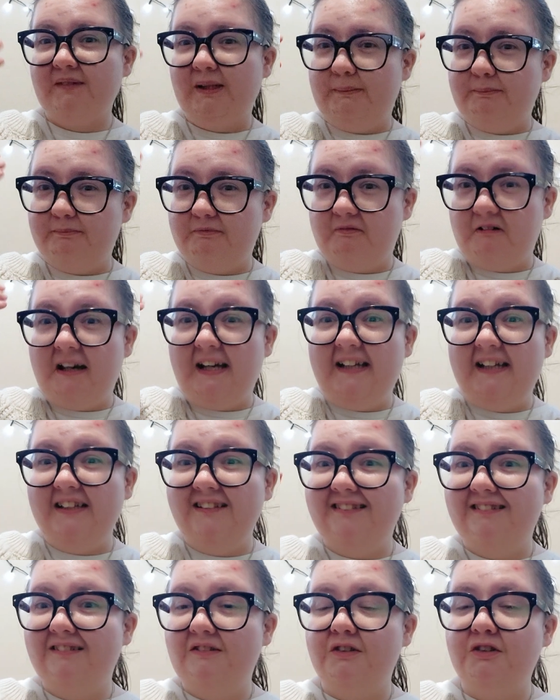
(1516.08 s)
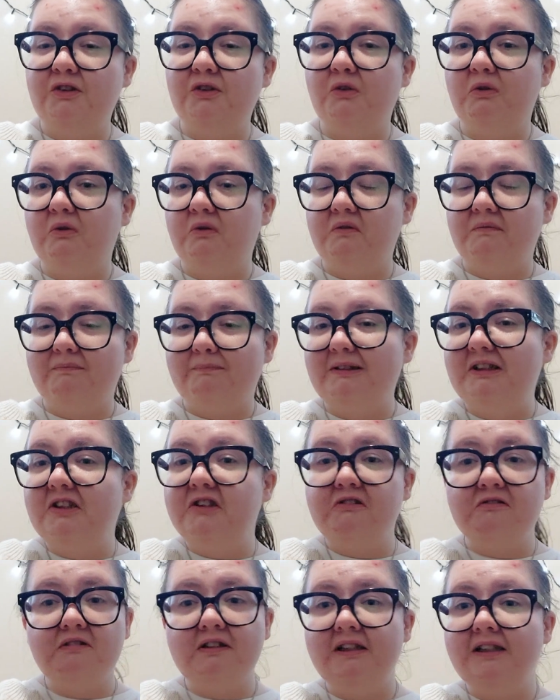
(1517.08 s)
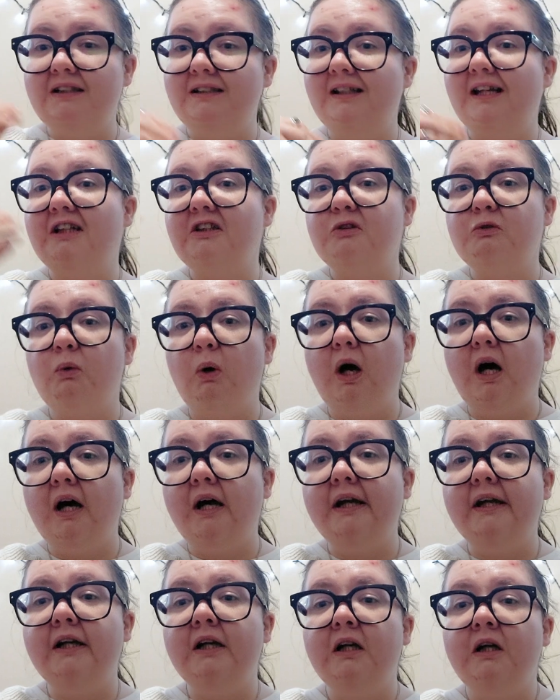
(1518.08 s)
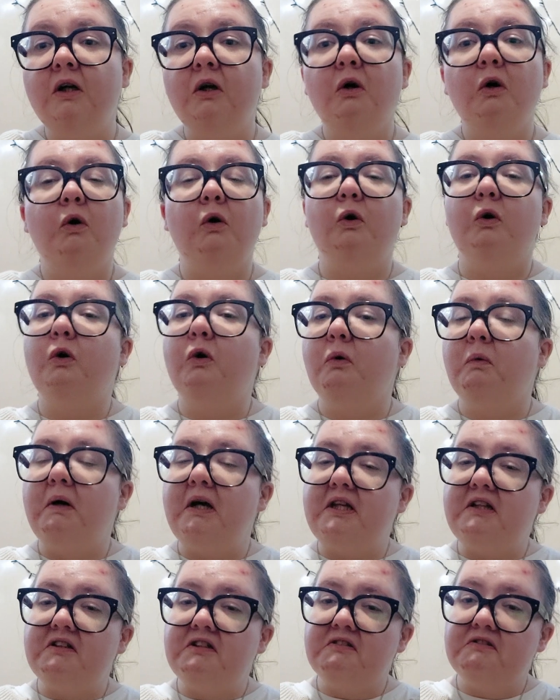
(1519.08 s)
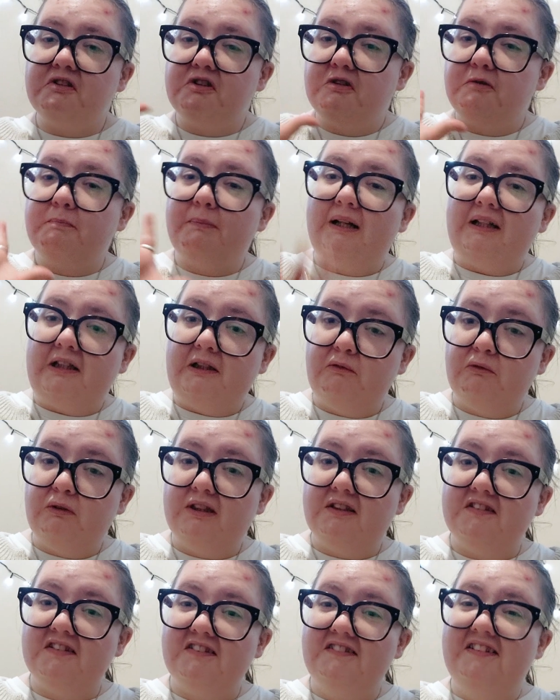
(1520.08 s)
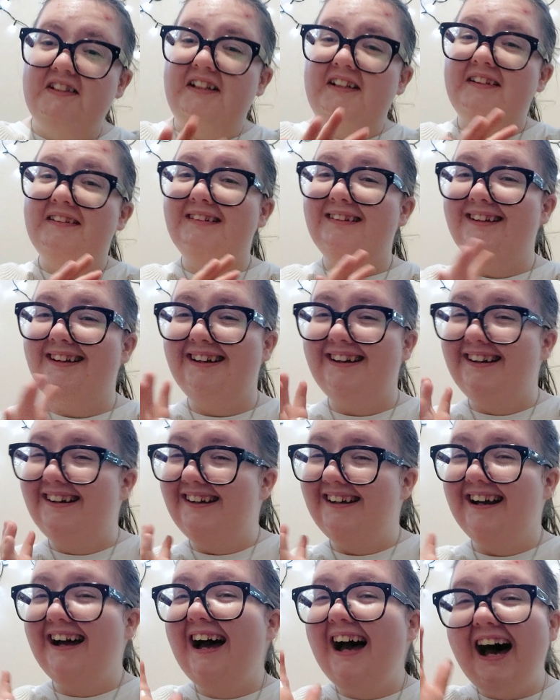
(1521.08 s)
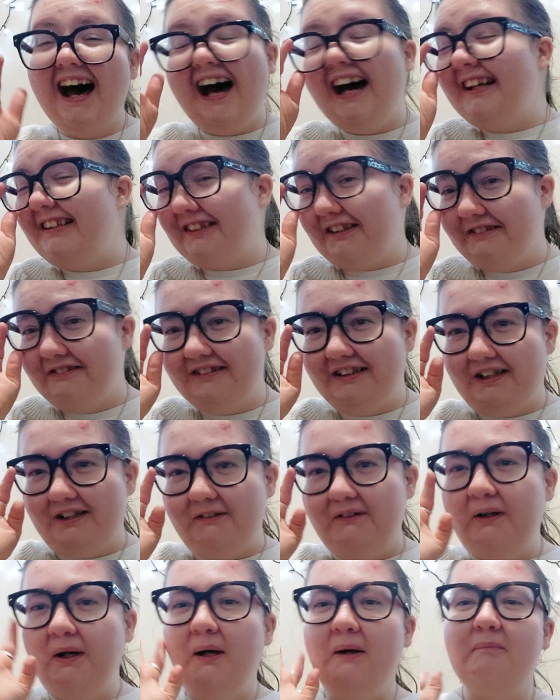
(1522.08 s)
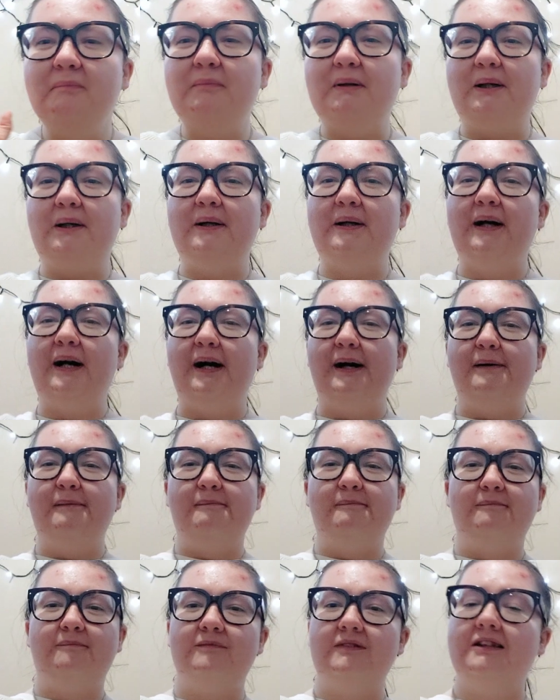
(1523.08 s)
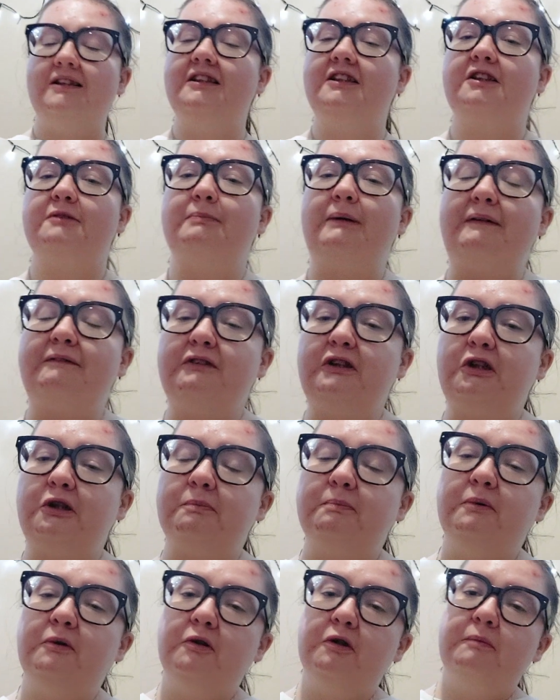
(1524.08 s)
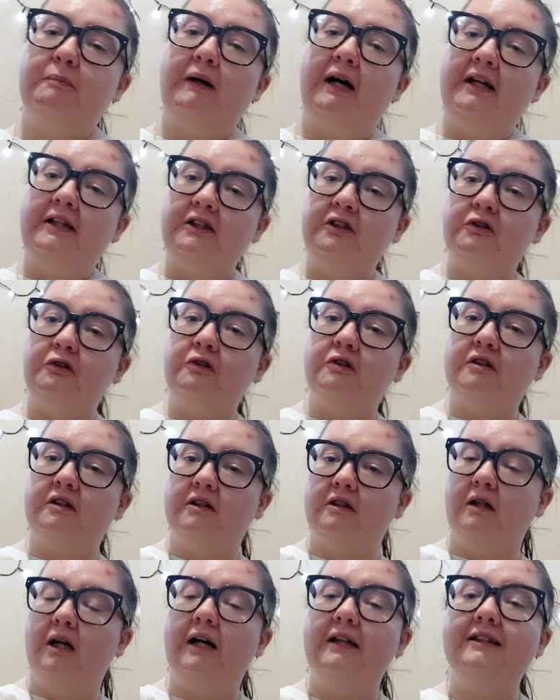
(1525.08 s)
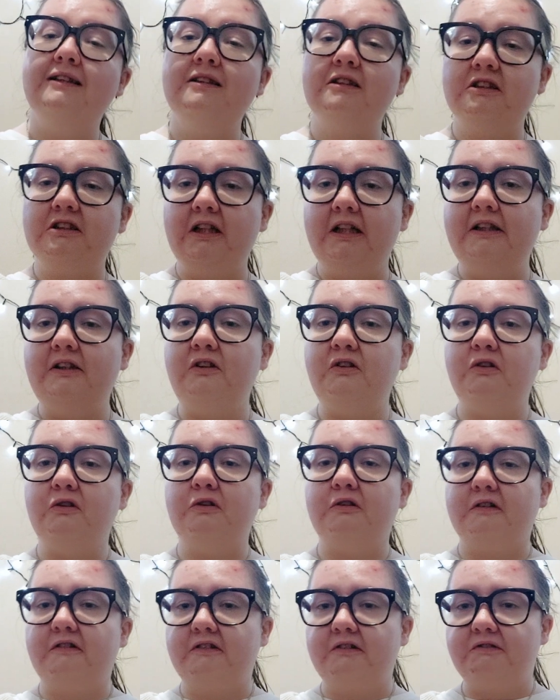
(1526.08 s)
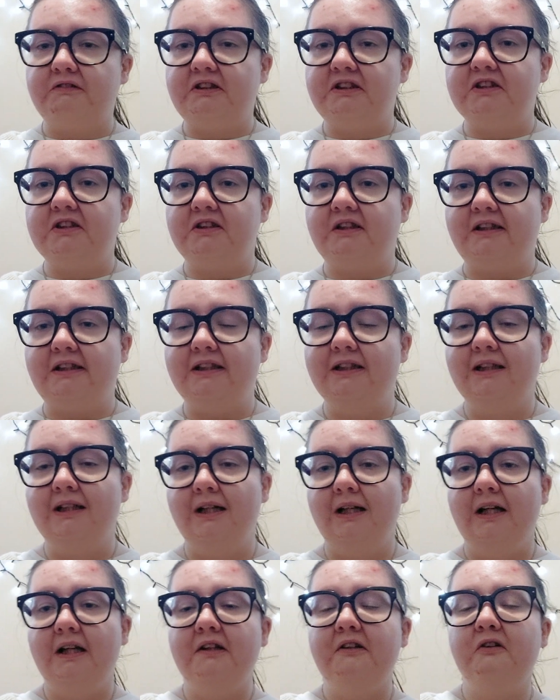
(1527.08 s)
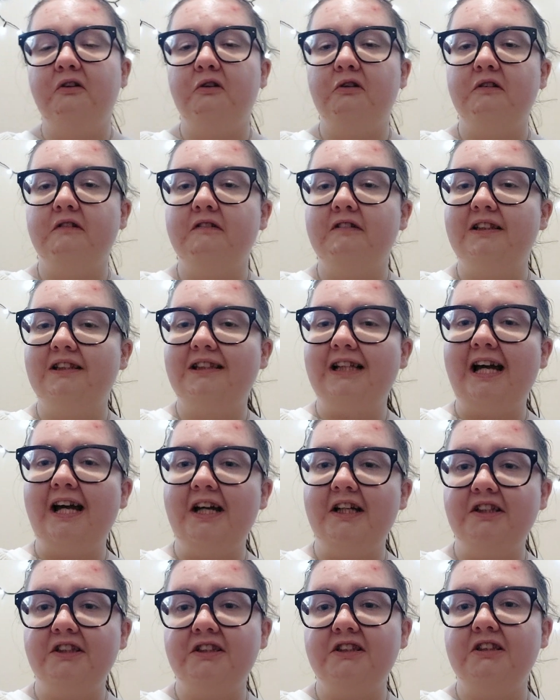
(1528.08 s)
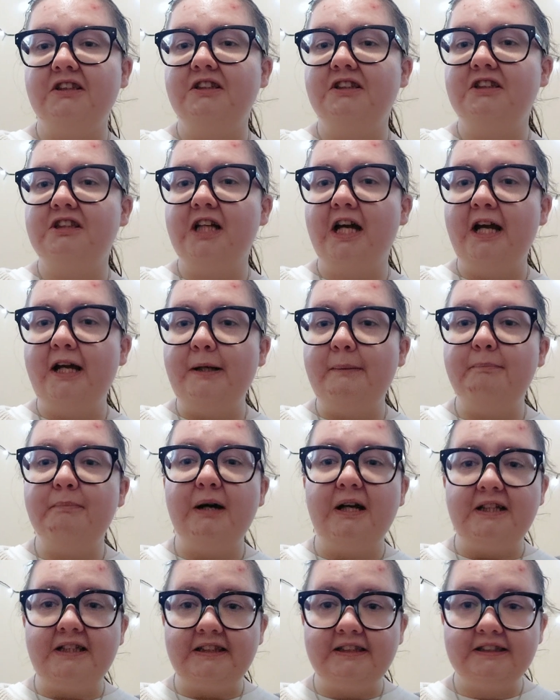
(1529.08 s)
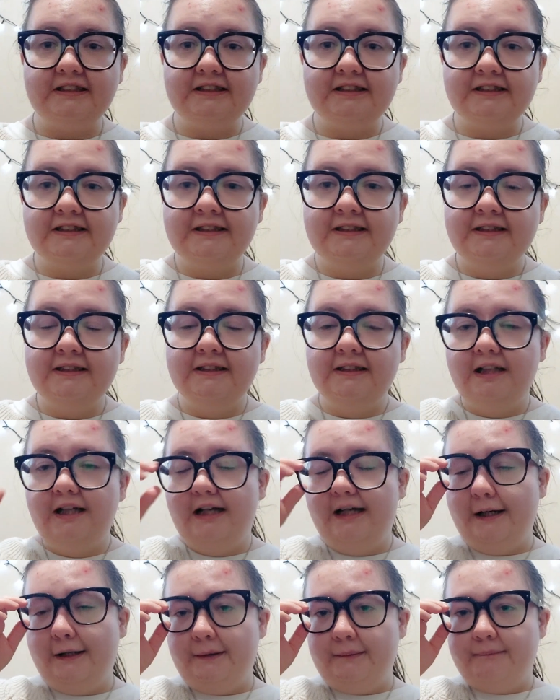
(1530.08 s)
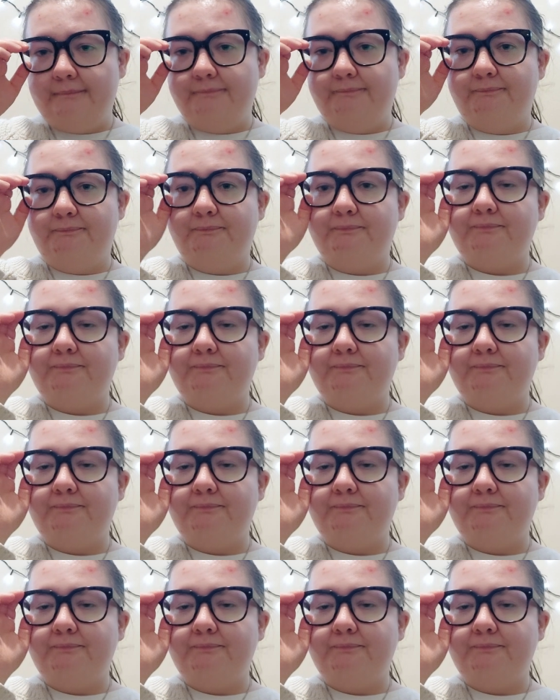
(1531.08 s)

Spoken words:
brain sort of mystery and that's why, or whether it was just badly written. I don't know, but it's my first book by the author. I didn't say the author originally. The author is S.J. Bennett. And